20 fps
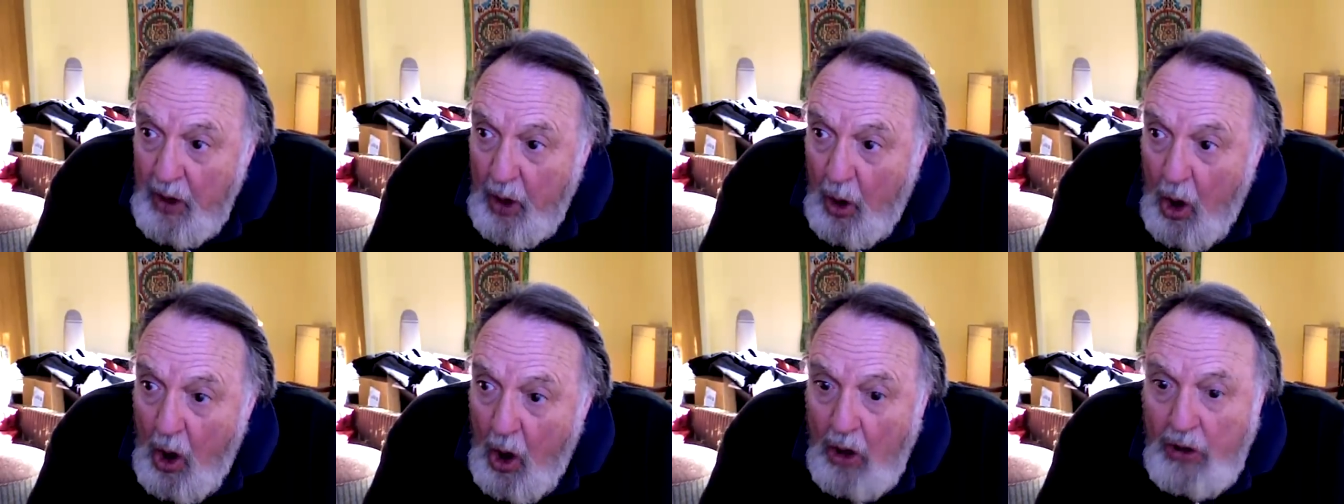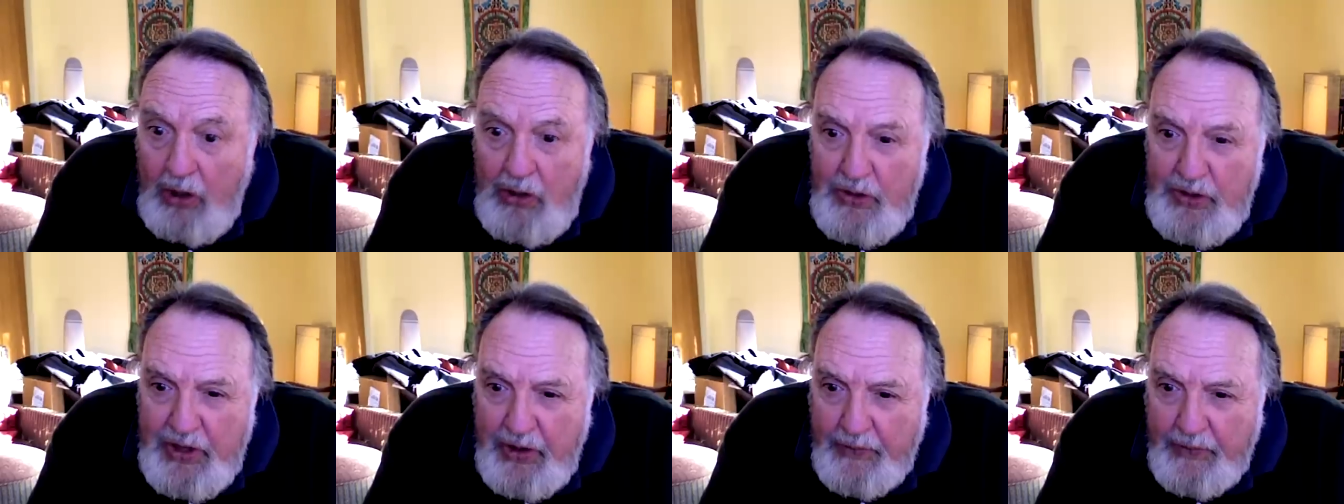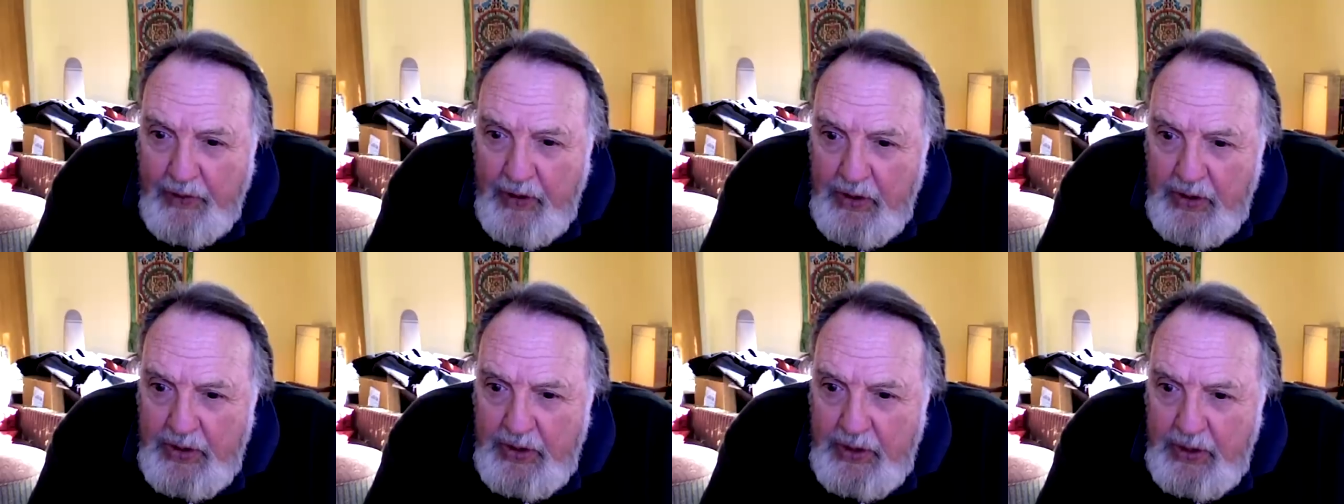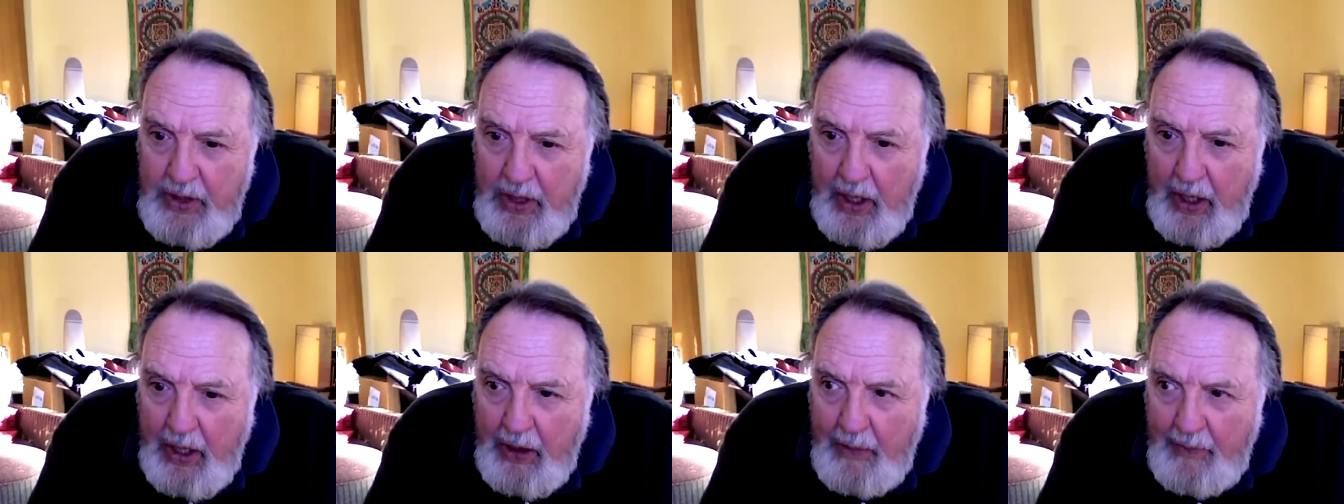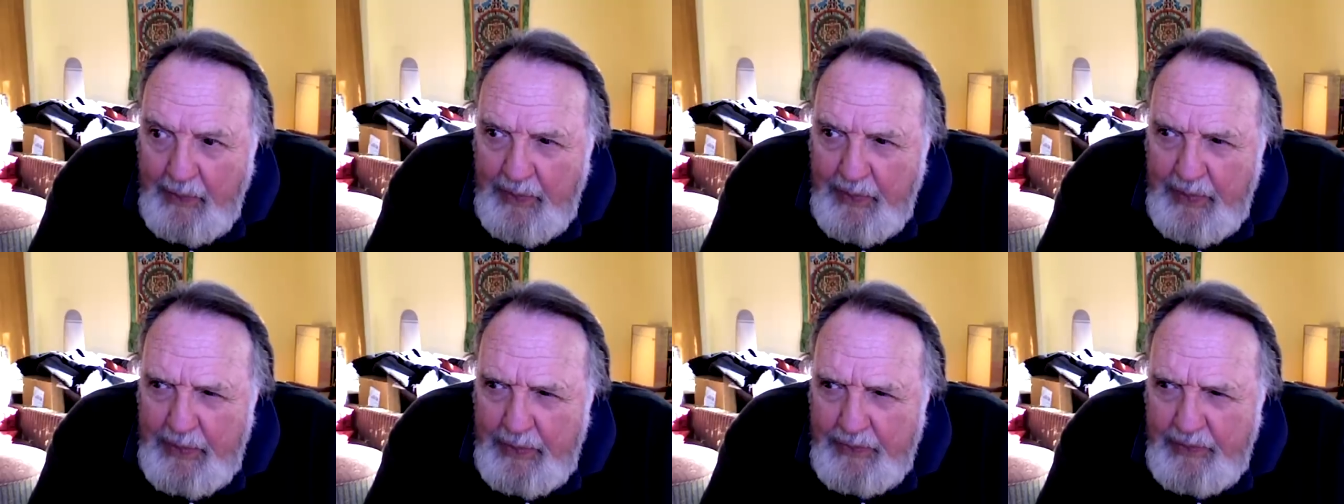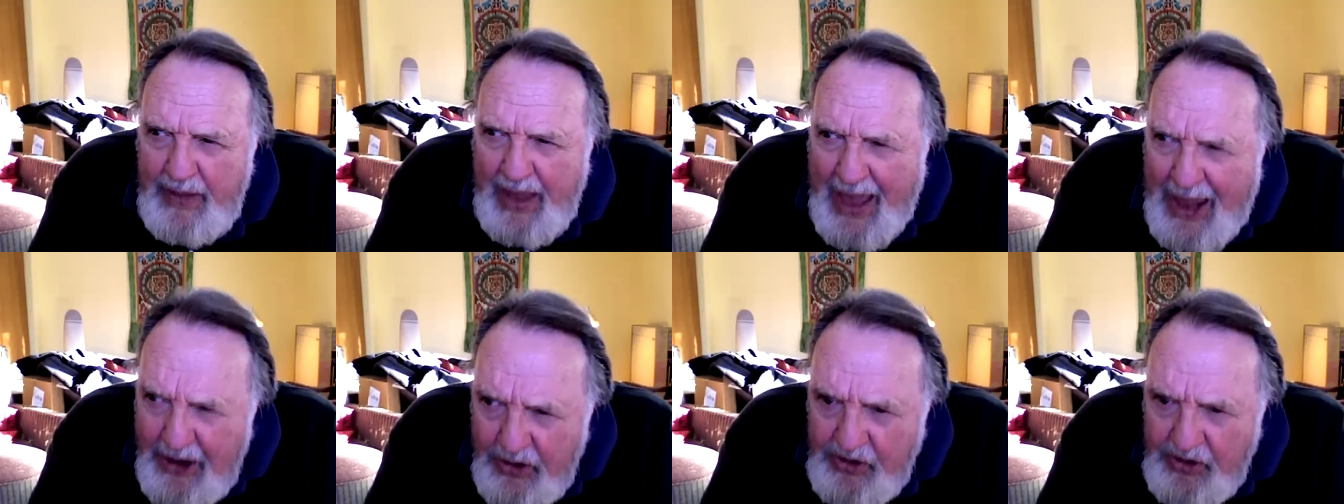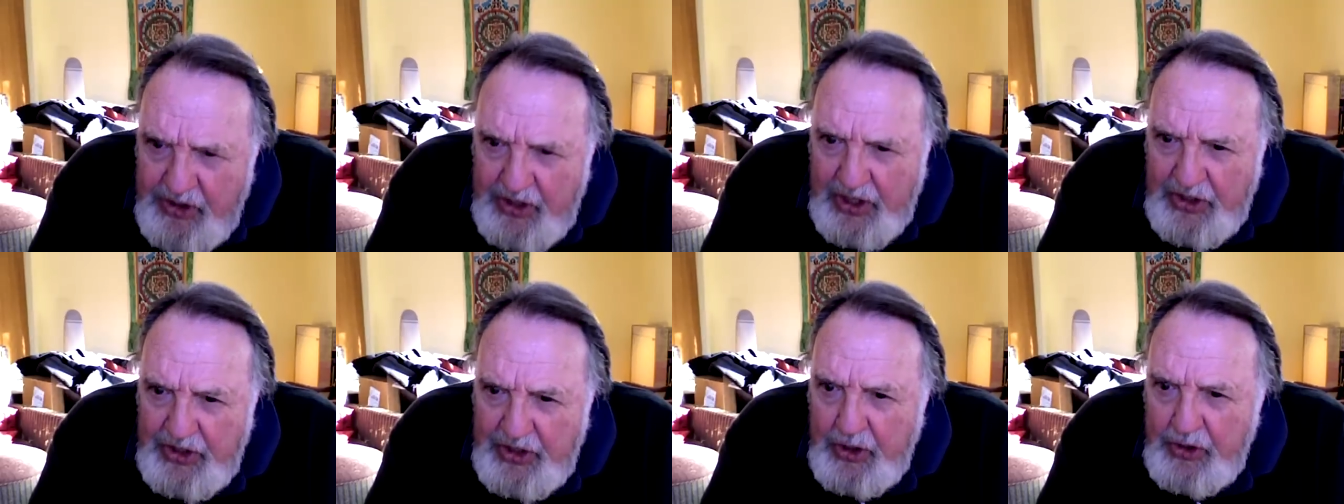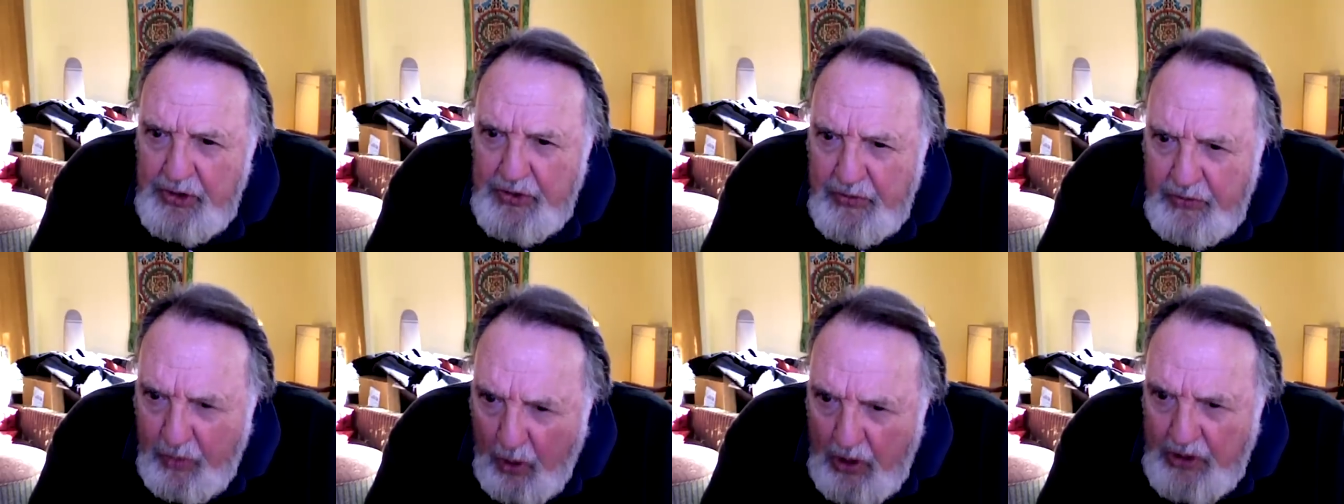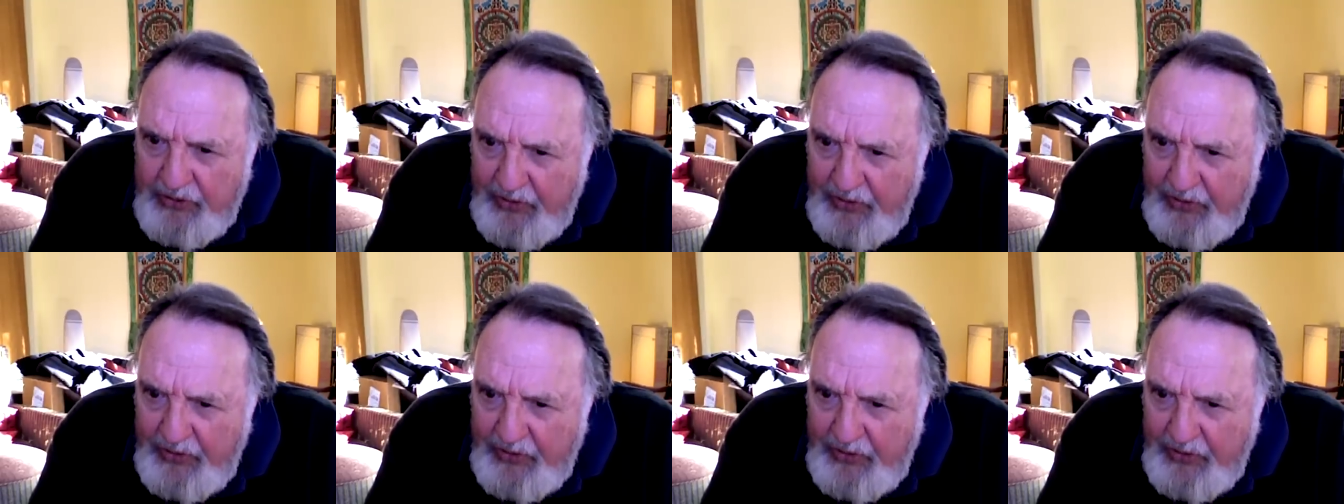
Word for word: all those different um, energies, those force